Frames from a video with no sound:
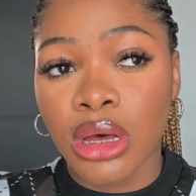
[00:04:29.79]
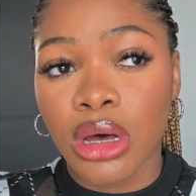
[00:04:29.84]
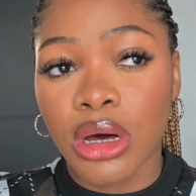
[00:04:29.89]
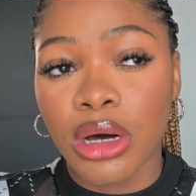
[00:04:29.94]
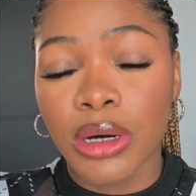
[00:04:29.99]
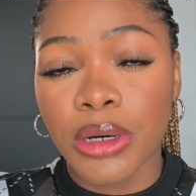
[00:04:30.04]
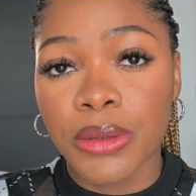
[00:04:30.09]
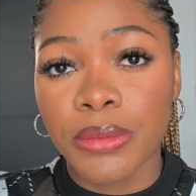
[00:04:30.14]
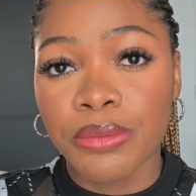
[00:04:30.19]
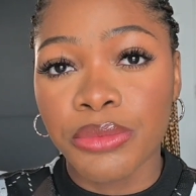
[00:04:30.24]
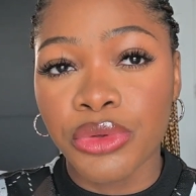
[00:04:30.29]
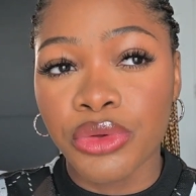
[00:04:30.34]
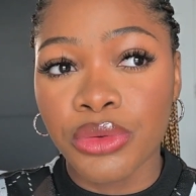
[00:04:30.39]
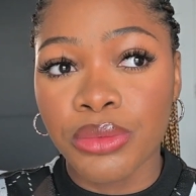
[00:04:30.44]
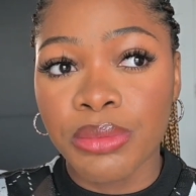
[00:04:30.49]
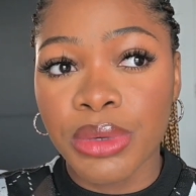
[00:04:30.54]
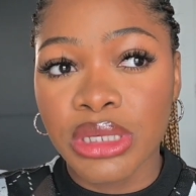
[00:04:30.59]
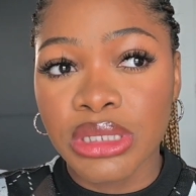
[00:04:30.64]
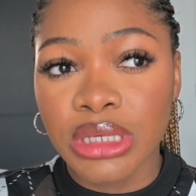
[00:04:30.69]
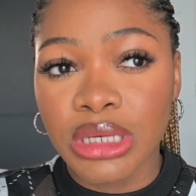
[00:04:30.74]
you'd
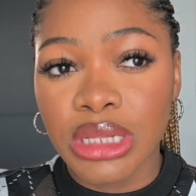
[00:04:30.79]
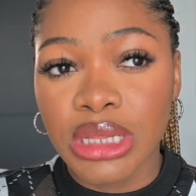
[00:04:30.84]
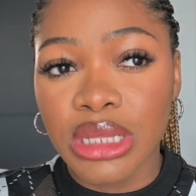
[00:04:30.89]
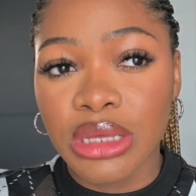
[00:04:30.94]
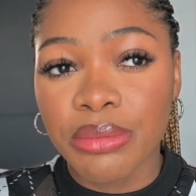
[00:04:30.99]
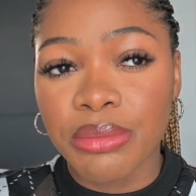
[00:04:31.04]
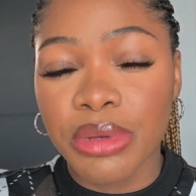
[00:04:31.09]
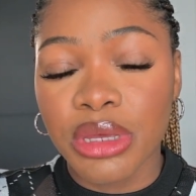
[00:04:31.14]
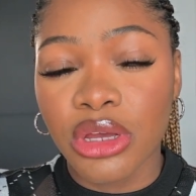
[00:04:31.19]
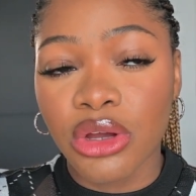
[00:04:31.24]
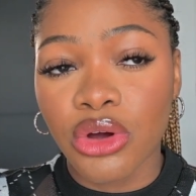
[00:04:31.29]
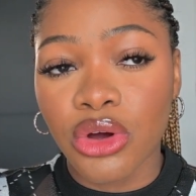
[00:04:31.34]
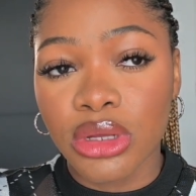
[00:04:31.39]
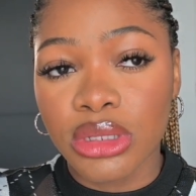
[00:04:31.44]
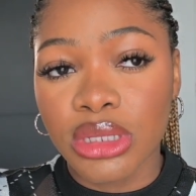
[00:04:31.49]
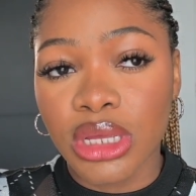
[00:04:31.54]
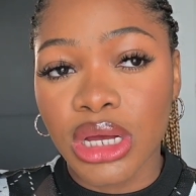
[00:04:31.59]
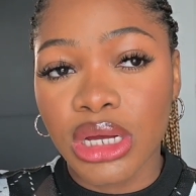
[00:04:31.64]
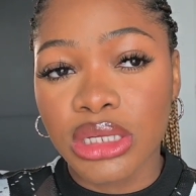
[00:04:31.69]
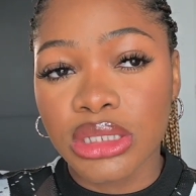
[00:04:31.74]
basically be in
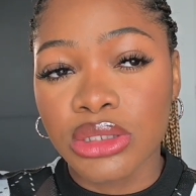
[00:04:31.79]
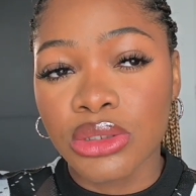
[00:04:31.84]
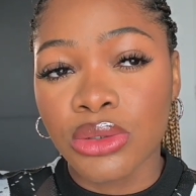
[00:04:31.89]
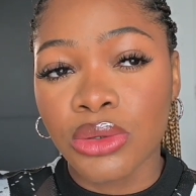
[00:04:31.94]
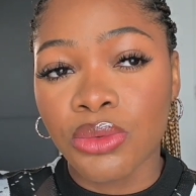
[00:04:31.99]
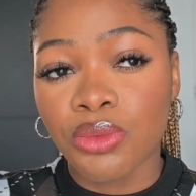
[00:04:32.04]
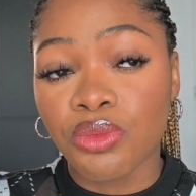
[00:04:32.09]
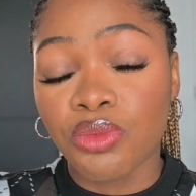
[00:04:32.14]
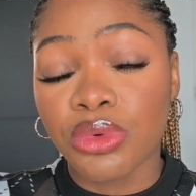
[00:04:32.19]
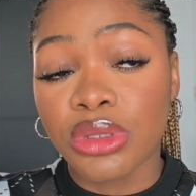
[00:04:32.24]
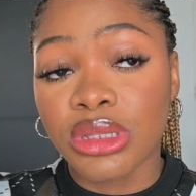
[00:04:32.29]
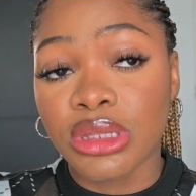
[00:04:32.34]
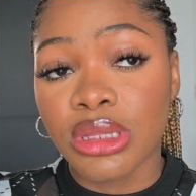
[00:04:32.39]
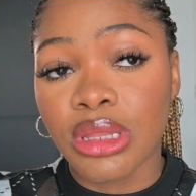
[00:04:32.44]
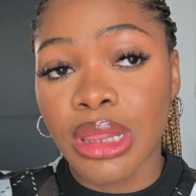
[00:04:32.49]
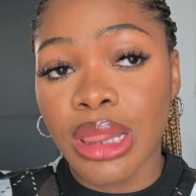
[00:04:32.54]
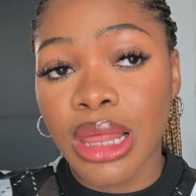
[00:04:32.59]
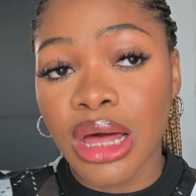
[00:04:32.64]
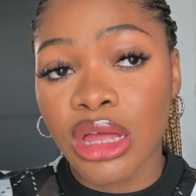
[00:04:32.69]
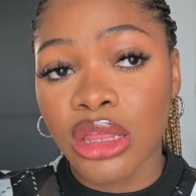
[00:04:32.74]
contact with the
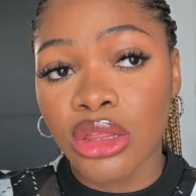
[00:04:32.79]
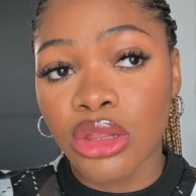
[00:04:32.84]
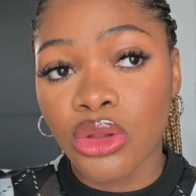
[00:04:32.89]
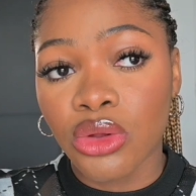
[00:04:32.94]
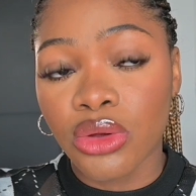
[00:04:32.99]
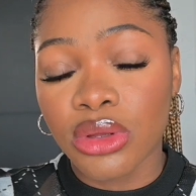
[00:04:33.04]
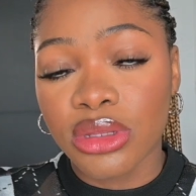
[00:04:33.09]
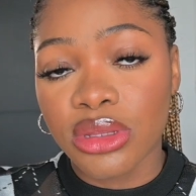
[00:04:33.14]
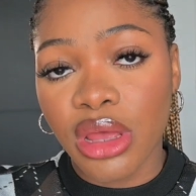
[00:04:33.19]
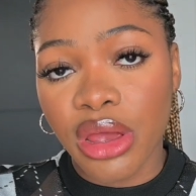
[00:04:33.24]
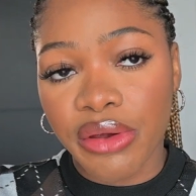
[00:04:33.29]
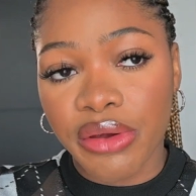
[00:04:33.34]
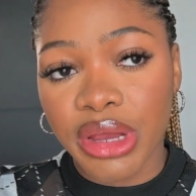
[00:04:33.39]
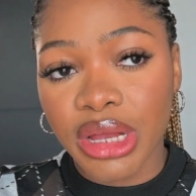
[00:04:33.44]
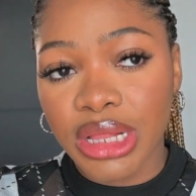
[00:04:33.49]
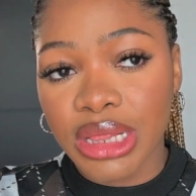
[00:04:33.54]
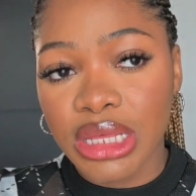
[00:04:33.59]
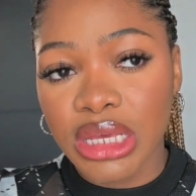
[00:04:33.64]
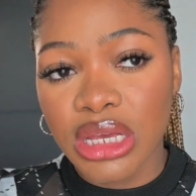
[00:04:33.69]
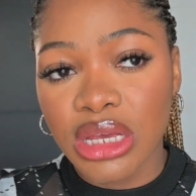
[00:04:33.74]
landlord
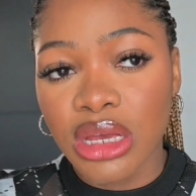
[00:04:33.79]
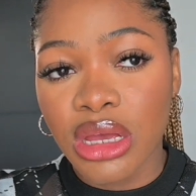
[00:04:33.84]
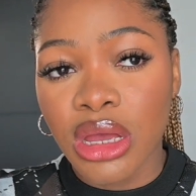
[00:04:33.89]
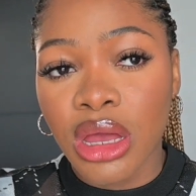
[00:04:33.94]
directly,